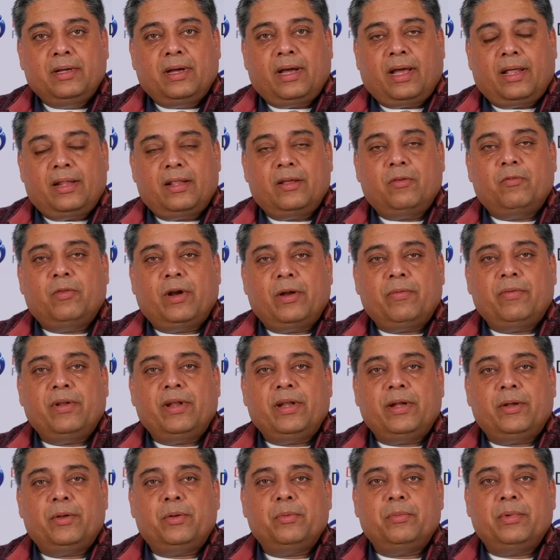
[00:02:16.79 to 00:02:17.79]
I think what we
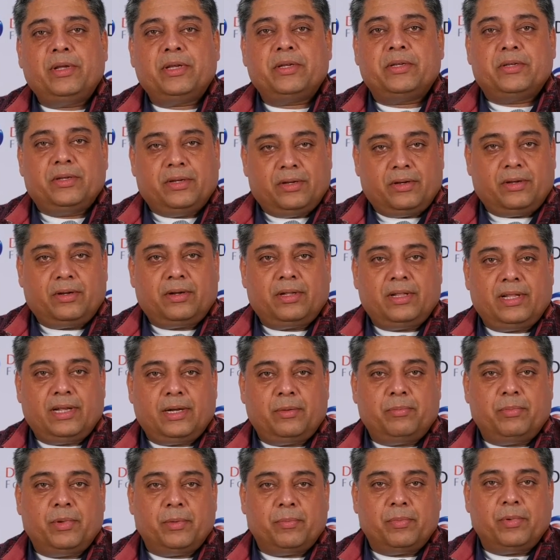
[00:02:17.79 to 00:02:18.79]
need to make sure
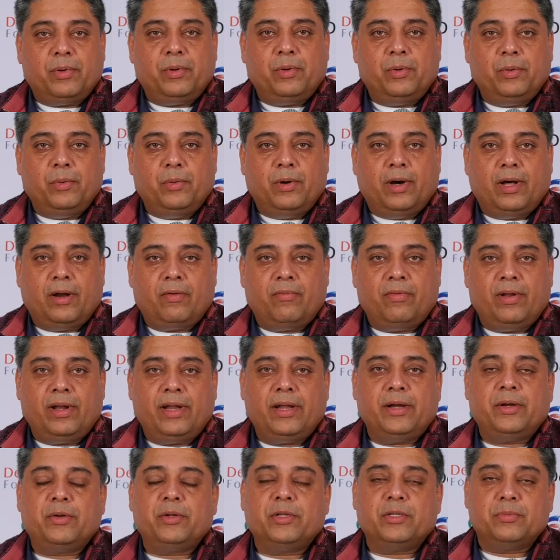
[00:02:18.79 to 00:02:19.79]
that people who are
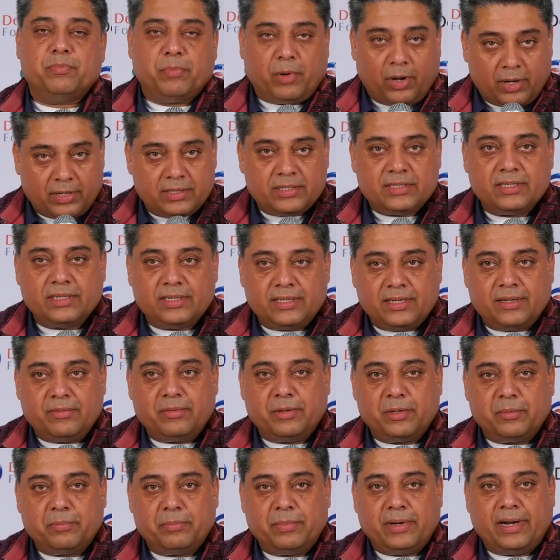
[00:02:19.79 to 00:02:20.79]
willing to sponsor
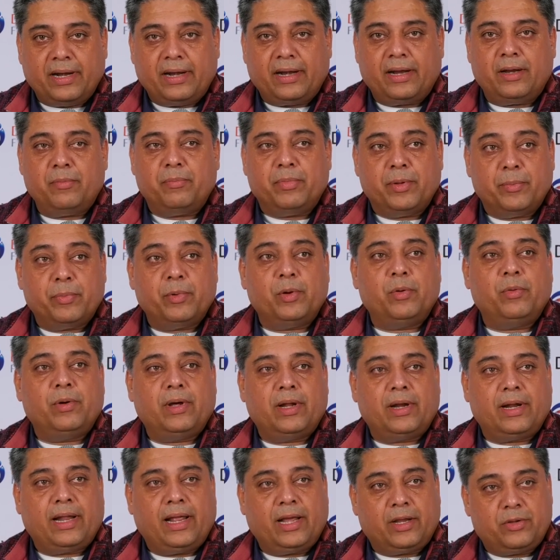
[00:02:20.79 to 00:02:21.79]
development and people who
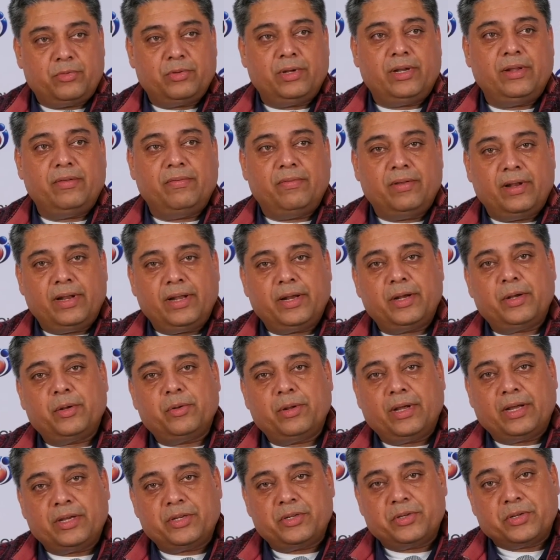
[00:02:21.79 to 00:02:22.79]
are actually willing
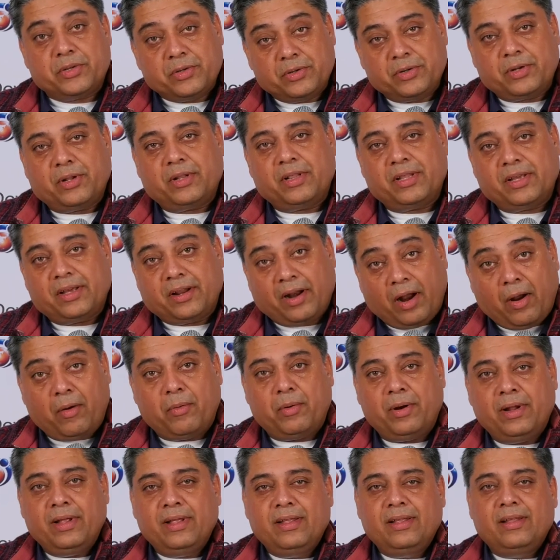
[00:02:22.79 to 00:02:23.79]
to execute on the
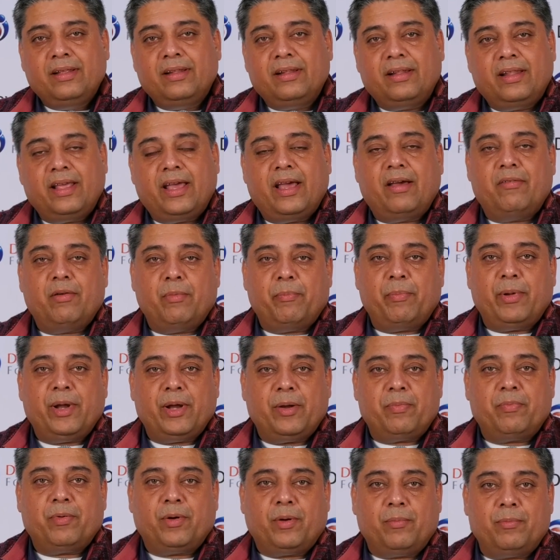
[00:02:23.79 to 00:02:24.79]
ground, they have a
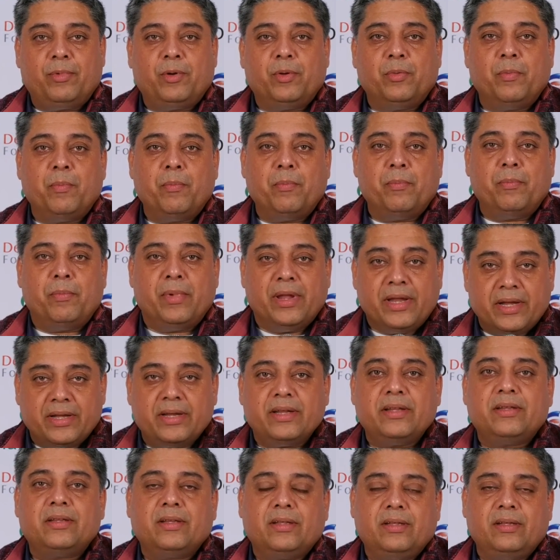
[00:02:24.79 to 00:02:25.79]
platform to meet
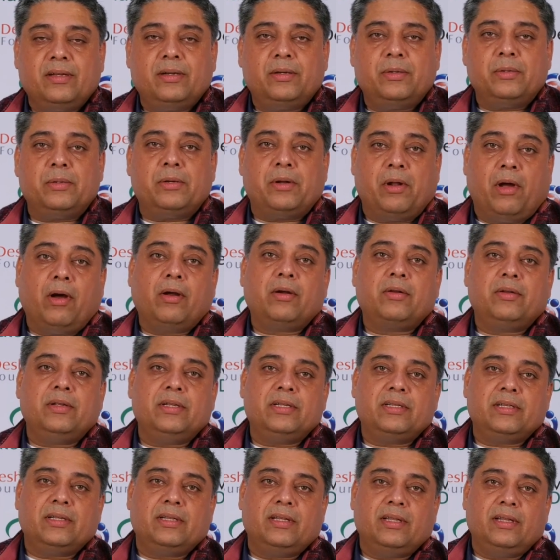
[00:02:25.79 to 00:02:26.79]
each other, to talk to
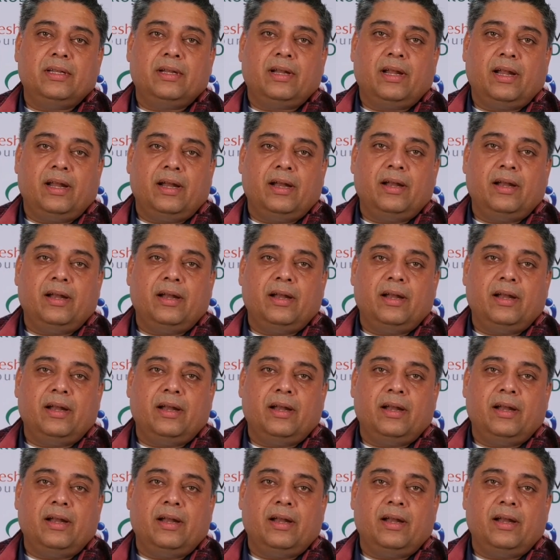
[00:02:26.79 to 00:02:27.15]
each other,